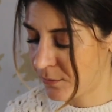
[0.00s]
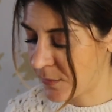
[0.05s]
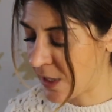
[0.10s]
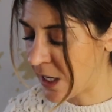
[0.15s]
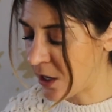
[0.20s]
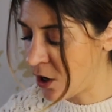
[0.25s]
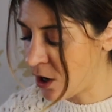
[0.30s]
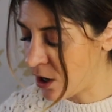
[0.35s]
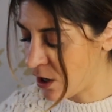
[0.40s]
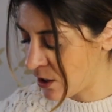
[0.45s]

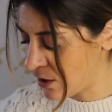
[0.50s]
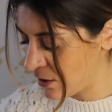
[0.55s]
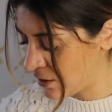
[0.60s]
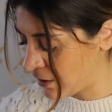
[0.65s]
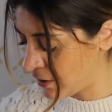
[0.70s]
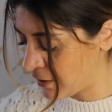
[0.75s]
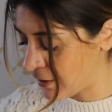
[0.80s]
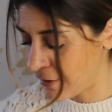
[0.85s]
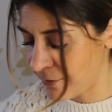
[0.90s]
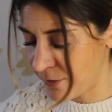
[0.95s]
They are
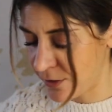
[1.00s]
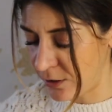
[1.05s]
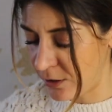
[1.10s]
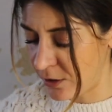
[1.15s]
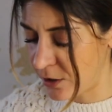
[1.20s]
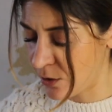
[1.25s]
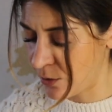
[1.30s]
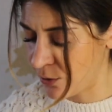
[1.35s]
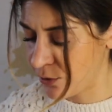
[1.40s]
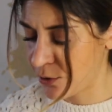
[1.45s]

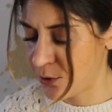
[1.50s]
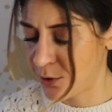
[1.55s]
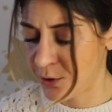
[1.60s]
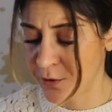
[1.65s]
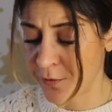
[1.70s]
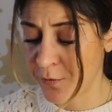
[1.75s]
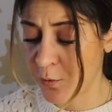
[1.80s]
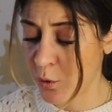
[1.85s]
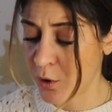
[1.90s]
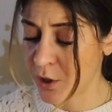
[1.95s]
definitely going through a
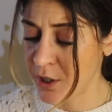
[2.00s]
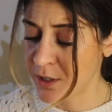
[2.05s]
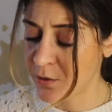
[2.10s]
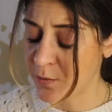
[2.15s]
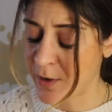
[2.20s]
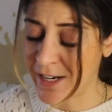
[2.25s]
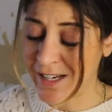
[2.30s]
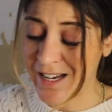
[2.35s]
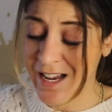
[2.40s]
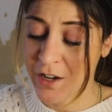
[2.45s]
divorce.
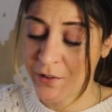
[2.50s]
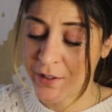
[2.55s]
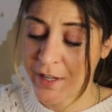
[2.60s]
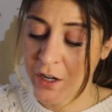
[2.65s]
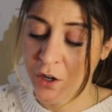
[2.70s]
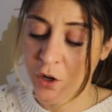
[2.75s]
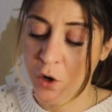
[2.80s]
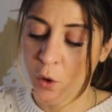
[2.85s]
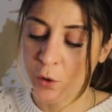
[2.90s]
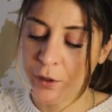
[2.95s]
Right now,
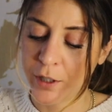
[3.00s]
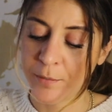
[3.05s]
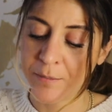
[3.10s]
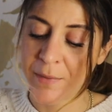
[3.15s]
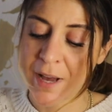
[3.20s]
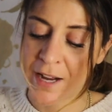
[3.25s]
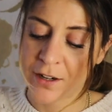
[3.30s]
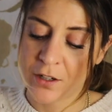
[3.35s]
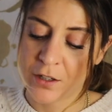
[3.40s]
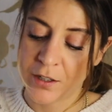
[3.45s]
they are
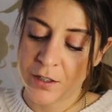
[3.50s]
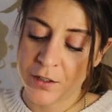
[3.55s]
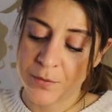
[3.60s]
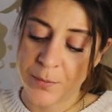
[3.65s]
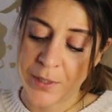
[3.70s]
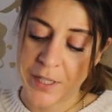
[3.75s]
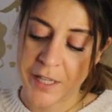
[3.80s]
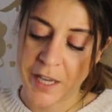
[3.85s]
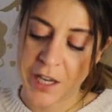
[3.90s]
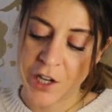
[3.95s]
holding back on
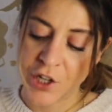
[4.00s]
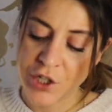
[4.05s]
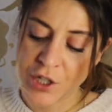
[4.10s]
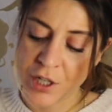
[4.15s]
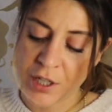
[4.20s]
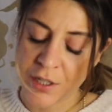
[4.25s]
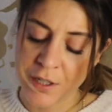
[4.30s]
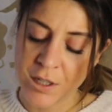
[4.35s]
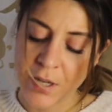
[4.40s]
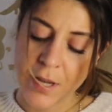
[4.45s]

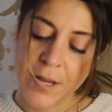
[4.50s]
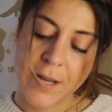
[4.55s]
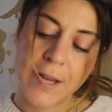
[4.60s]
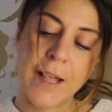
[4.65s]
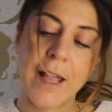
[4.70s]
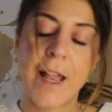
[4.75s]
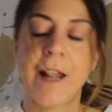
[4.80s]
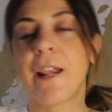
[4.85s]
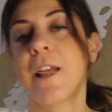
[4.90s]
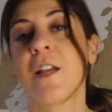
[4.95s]
communication
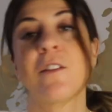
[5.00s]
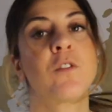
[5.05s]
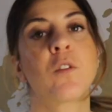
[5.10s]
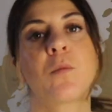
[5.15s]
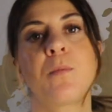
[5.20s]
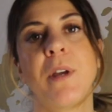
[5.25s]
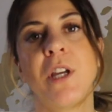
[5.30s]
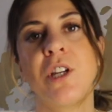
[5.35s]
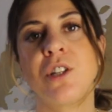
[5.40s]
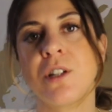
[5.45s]
and
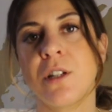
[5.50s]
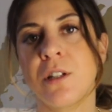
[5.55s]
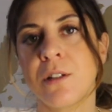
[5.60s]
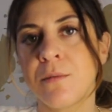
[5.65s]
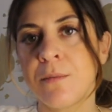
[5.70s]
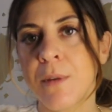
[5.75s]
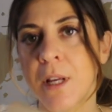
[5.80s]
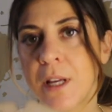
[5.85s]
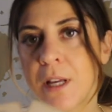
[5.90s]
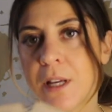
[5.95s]

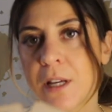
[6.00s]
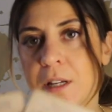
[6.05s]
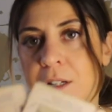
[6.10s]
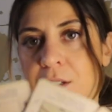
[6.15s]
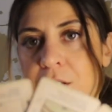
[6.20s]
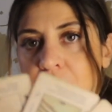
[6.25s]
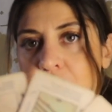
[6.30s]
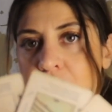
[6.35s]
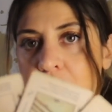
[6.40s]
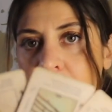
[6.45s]
information.
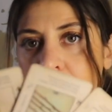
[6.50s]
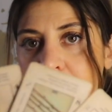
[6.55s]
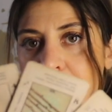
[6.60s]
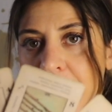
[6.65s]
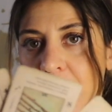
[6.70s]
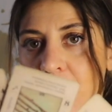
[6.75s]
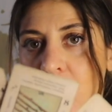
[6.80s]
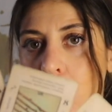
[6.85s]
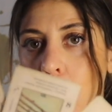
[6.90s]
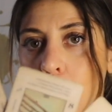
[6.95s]
They're not
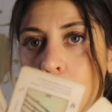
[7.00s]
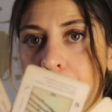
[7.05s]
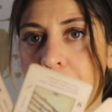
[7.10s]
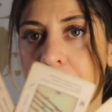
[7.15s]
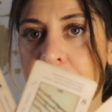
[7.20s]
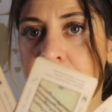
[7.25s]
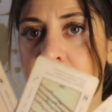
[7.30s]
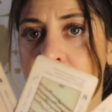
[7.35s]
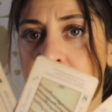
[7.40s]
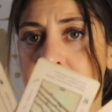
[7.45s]
being
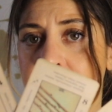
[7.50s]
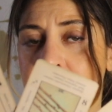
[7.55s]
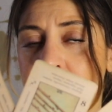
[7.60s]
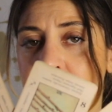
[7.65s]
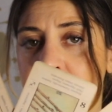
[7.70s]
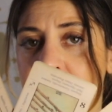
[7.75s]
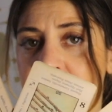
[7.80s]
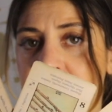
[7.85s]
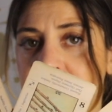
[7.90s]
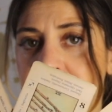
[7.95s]
open
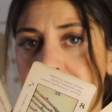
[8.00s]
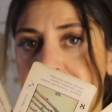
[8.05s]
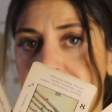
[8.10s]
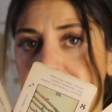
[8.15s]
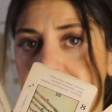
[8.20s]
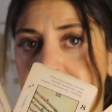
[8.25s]
about it.